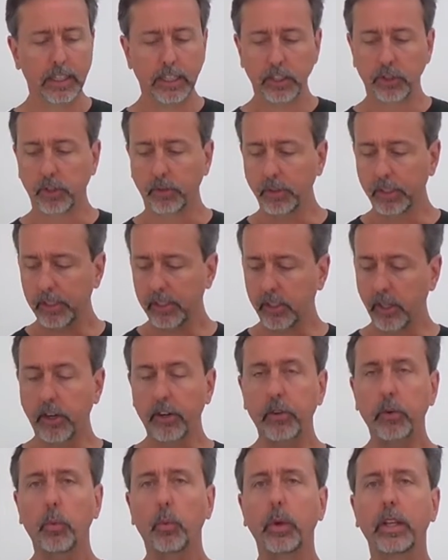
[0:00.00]
So I'm going to
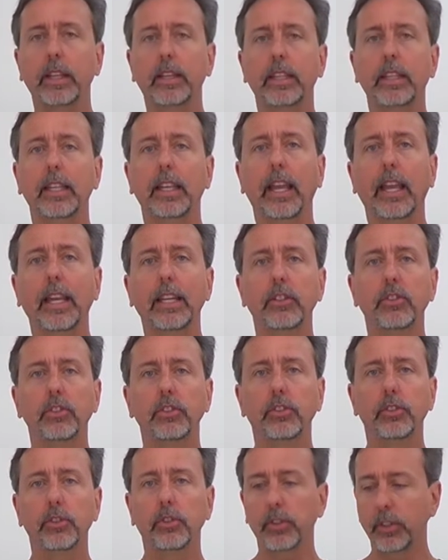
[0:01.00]
start with the Angel
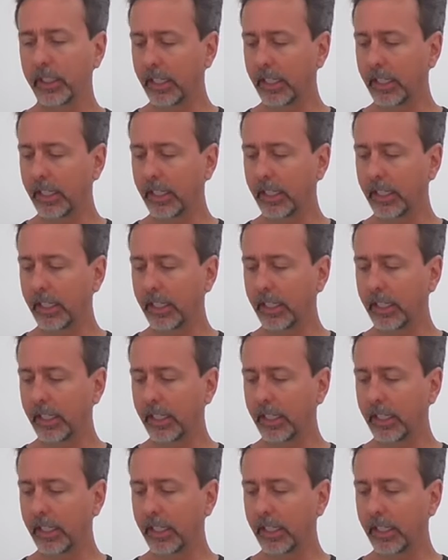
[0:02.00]
juicer.